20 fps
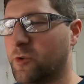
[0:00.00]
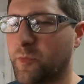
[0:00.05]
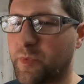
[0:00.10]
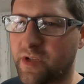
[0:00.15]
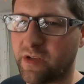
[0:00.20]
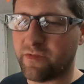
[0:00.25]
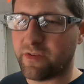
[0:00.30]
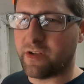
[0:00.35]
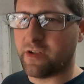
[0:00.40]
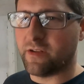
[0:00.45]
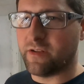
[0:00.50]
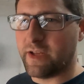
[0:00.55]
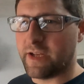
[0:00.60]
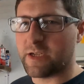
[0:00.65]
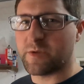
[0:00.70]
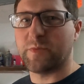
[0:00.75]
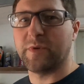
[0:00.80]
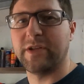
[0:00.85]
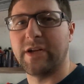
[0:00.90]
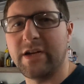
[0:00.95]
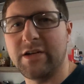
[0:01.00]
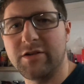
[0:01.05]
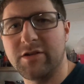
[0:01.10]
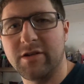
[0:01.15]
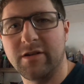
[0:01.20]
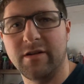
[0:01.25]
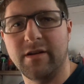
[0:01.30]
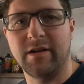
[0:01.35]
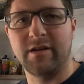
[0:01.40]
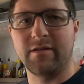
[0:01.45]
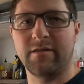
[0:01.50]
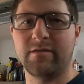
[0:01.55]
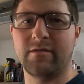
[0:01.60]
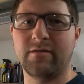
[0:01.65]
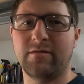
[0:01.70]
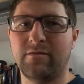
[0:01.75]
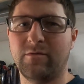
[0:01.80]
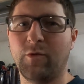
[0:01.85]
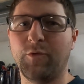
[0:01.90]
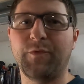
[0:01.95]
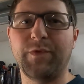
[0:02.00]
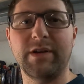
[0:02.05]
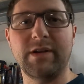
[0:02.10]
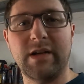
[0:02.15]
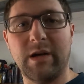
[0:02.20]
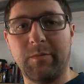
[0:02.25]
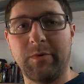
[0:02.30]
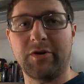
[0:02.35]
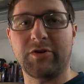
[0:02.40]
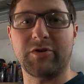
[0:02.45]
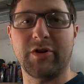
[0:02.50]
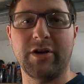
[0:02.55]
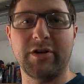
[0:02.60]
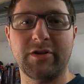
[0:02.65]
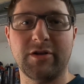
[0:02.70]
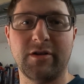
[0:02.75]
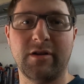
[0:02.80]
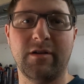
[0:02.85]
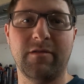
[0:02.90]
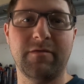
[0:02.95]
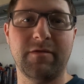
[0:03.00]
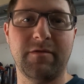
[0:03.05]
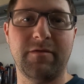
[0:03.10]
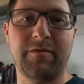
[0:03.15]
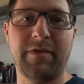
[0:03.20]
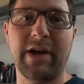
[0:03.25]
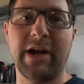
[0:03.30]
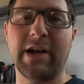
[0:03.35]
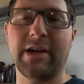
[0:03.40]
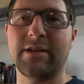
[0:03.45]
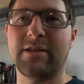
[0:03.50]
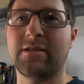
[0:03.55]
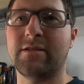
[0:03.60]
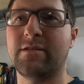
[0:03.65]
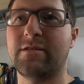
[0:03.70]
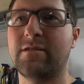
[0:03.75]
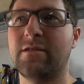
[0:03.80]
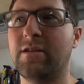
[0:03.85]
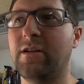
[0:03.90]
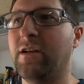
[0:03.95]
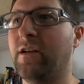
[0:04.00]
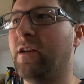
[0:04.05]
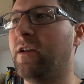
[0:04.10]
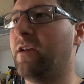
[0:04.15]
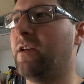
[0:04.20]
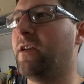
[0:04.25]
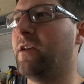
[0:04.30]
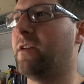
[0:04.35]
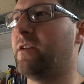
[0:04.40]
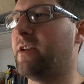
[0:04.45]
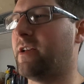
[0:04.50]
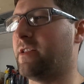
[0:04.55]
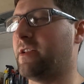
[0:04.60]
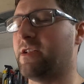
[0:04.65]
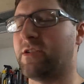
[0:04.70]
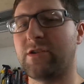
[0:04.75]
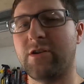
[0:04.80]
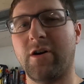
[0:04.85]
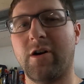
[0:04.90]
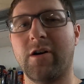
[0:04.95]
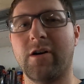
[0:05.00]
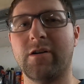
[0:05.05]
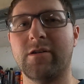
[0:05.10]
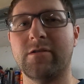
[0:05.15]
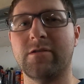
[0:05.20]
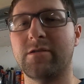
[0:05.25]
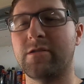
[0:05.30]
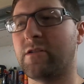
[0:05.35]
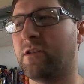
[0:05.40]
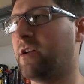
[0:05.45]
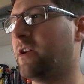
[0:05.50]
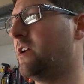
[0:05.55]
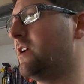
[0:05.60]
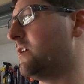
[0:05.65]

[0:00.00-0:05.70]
little bit of an explanation and hopefully demonstration of the fans in these cars.